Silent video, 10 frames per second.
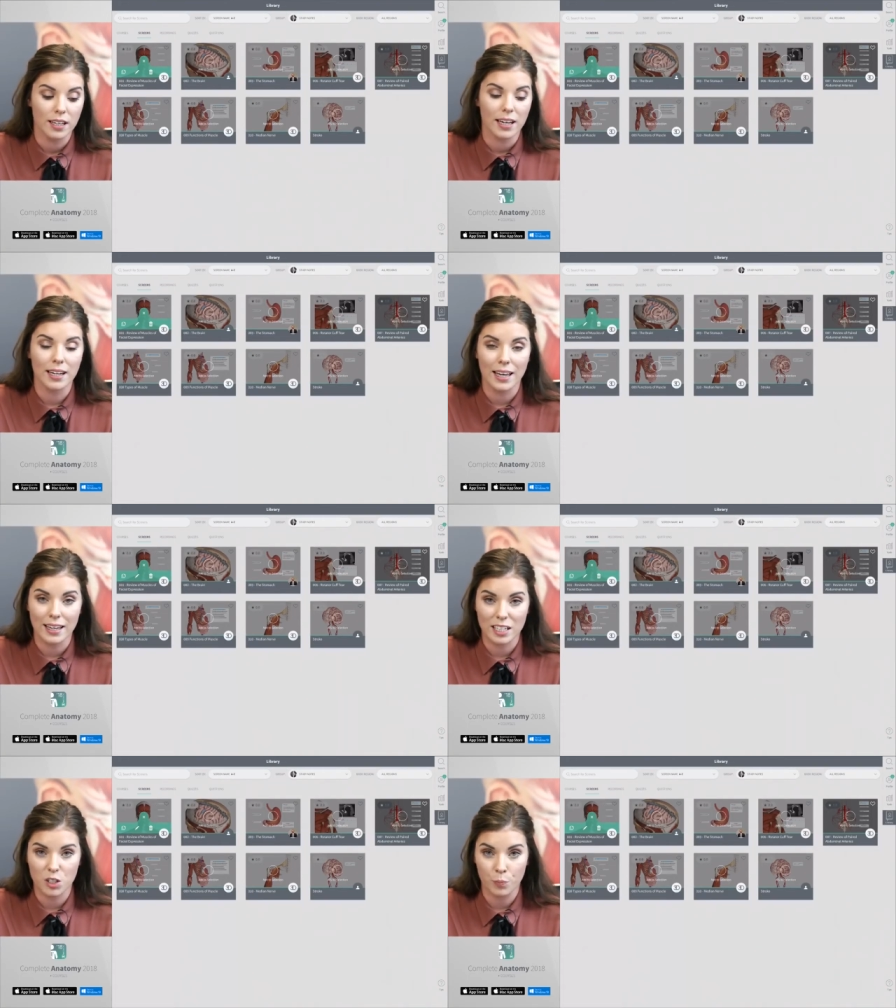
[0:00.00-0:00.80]
an
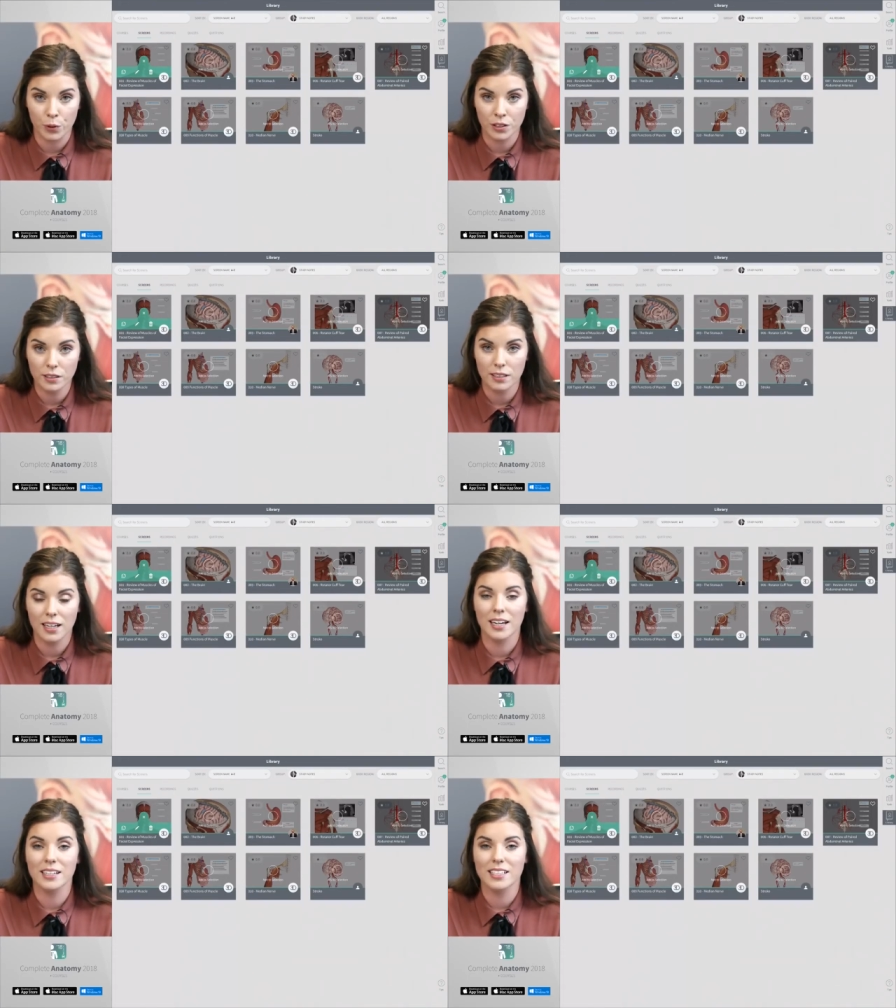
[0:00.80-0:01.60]
edit button,
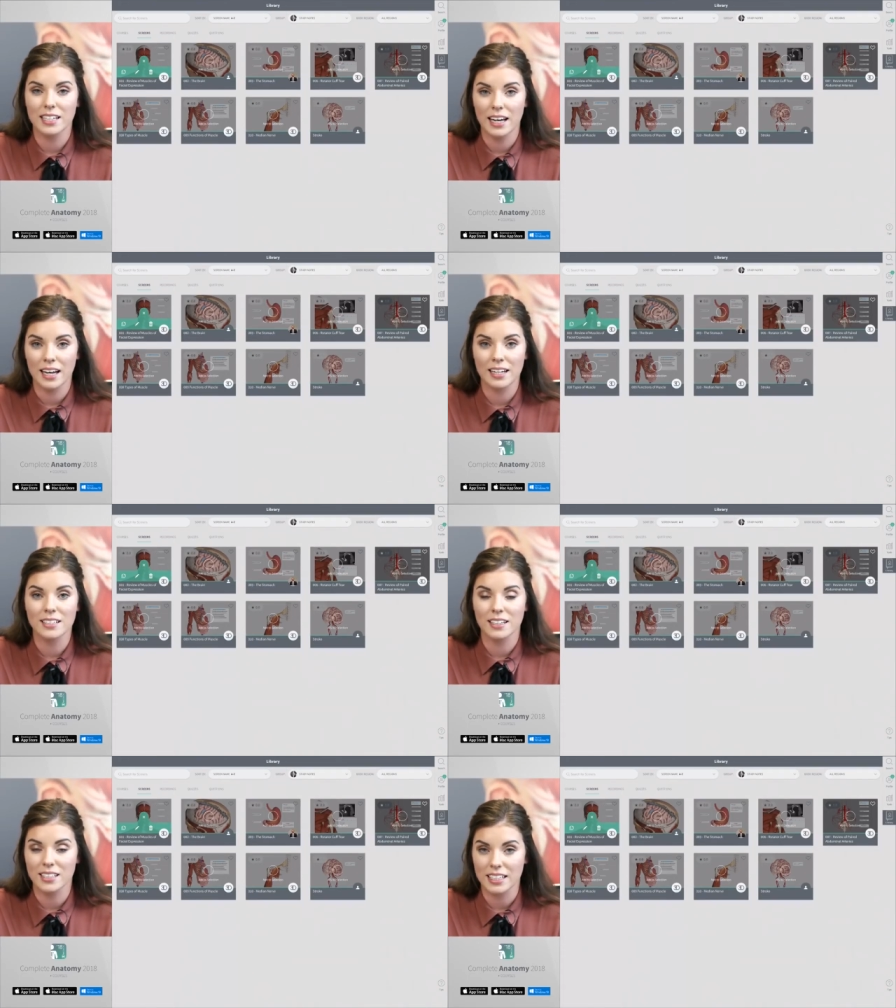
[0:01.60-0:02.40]
and a,
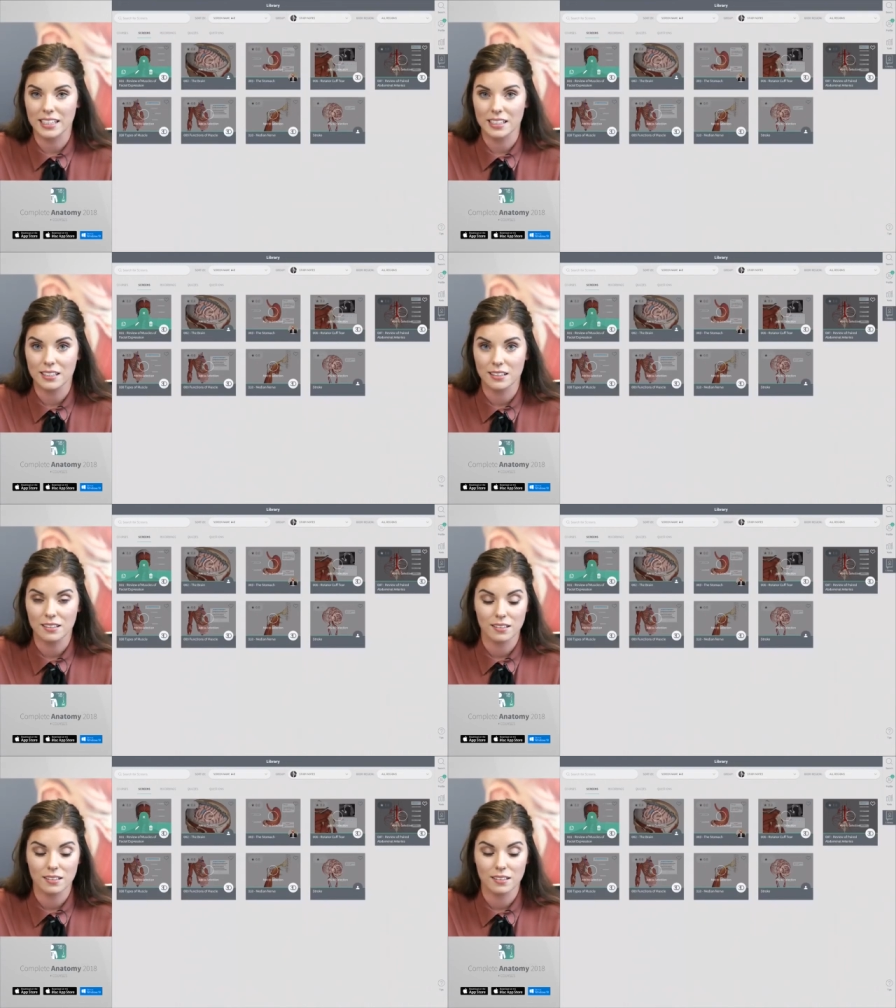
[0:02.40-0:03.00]
and a delete.